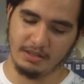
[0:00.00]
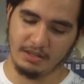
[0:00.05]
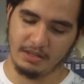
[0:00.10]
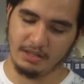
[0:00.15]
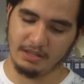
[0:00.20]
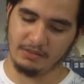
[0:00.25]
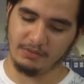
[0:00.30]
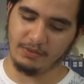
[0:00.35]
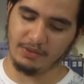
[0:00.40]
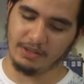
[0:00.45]

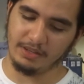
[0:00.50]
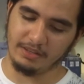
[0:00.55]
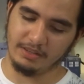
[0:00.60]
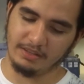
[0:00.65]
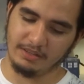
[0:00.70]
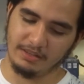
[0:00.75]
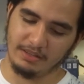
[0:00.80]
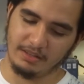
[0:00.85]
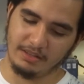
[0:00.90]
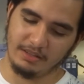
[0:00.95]
his friend
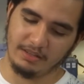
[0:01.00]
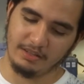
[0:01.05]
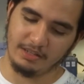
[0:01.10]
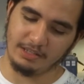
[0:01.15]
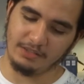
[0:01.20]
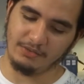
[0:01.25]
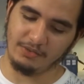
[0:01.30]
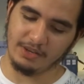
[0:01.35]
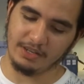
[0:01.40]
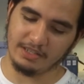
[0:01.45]

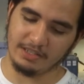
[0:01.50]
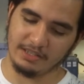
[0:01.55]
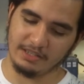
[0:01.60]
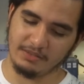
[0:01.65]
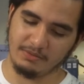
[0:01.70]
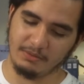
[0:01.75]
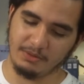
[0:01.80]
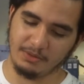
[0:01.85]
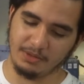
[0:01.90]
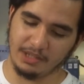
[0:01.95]
his friends and
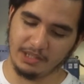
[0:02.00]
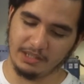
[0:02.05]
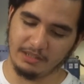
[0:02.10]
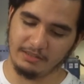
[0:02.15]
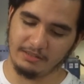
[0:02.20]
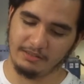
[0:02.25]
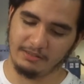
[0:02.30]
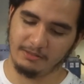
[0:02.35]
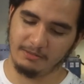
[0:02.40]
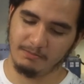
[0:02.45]
his real
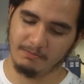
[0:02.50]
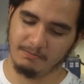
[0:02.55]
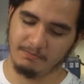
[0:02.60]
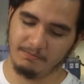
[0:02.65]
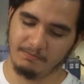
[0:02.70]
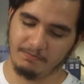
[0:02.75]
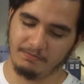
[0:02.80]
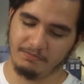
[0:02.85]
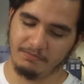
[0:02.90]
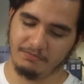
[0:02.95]
kids.
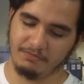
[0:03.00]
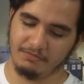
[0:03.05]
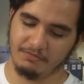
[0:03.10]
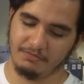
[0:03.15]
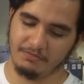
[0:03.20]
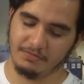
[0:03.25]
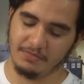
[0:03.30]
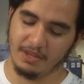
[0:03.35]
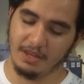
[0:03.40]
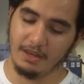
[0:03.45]

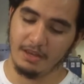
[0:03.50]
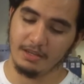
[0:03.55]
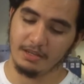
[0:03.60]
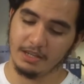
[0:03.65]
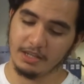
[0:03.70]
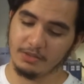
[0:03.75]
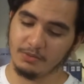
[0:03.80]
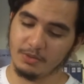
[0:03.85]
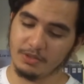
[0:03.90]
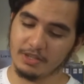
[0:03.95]

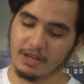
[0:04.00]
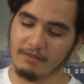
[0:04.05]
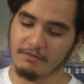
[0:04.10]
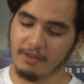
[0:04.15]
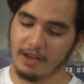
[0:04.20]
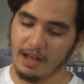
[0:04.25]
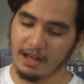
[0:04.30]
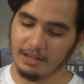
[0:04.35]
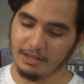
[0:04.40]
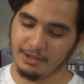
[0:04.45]
Kids which I
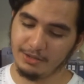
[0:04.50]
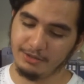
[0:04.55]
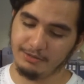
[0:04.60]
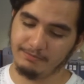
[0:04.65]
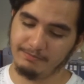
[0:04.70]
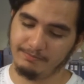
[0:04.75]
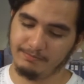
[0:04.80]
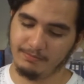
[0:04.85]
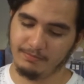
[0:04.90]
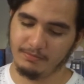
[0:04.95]
valued
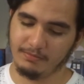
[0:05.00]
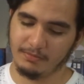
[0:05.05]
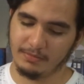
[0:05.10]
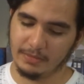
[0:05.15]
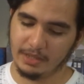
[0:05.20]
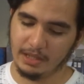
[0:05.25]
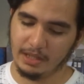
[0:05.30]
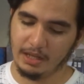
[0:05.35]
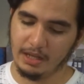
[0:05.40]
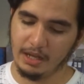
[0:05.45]

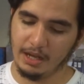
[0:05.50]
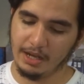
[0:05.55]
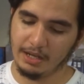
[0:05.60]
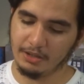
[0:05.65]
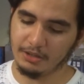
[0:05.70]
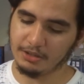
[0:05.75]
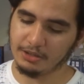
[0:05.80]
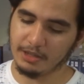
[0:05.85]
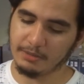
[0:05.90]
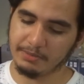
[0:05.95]
and
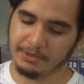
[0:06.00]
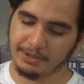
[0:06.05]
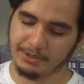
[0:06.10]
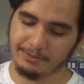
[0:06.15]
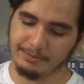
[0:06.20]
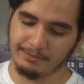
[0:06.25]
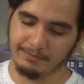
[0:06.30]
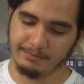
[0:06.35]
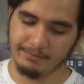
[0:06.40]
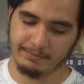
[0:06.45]
looked up
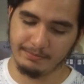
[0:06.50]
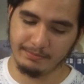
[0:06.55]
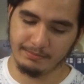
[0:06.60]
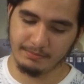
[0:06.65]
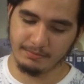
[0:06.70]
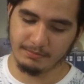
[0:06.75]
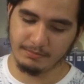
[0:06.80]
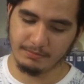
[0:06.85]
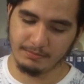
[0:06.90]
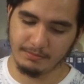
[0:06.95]
to,
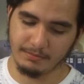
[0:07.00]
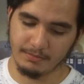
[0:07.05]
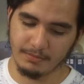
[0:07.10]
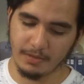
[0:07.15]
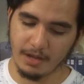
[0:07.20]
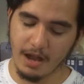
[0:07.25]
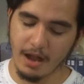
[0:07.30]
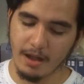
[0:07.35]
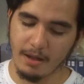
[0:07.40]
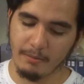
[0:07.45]

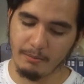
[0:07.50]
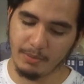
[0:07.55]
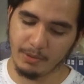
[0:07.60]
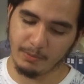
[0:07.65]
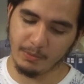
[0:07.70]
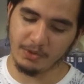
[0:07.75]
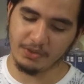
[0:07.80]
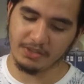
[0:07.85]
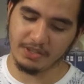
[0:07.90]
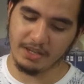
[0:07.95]
but
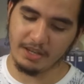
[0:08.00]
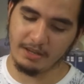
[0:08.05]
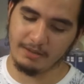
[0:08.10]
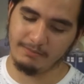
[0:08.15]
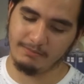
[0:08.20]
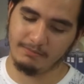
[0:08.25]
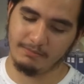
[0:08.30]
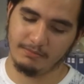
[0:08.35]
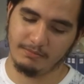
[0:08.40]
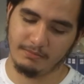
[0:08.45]
mostly
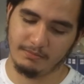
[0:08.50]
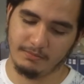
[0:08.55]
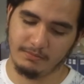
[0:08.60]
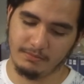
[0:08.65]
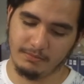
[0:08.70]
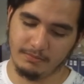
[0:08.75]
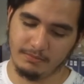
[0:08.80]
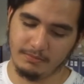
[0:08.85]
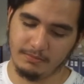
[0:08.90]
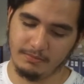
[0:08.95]
him,
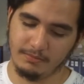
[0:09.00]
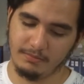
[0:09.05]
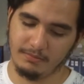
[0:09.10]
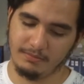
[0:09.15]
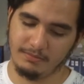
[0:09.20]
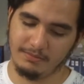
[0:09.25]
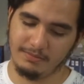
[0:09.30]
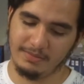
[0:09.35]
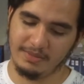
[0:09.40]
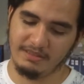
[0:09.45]

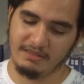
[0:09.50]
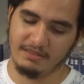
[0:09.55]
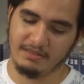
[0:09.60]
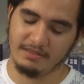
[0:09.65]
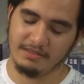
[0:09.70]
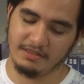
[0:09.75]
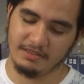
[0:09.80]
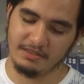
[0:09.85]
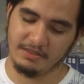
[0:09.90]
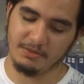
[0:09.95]

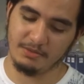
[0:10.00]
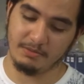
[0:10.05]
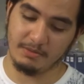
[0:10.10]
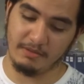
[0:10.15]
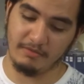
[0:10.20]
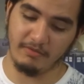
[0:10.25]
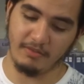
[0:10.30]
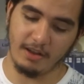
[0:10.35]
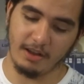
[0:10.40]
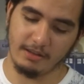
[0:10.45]
since he was my
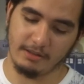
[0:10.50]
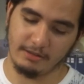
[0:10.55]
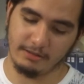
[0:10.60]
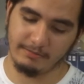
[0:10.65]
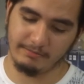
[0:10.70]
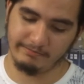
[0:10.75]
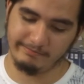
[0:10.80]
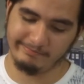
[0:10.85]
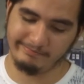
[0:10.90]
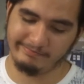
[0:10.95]
father.
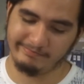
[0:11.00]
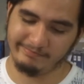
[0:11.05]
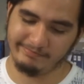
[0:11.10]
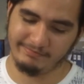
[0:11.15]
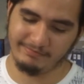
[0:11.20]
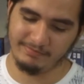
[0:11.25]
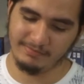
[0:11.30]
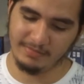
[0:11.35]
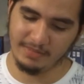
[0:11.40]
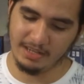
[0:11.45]

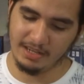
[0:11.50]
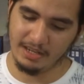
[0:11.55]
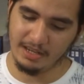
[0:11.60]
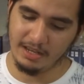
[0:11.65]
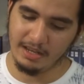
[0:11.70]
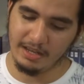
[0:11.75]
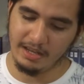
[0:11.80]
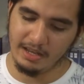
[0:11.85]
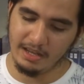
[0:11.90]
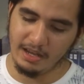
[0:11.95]

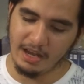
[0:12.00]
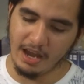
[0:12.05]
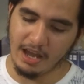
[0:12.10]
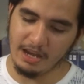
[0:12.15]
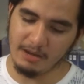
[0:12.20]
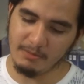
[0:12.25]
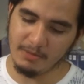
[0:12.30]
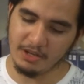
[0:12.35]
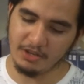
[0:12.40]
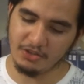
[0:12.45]
And
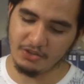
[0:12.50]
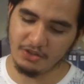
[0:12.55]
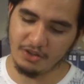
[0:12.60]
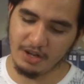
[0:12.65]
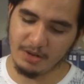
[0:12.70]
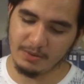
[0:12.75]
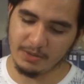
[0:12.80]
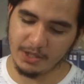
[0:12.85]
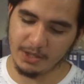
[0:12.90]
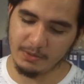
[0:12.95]
he made sure
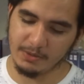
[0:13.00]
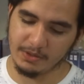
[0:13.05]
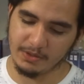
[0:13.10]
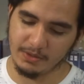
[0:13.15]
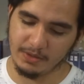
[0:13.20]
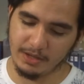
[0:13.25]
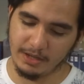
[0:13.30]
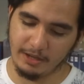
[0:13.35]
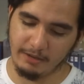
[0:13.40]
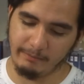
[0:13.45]
I was always
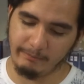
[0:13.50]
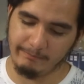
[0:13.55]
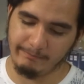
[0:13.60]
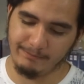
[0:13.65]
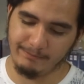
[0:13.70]
okay.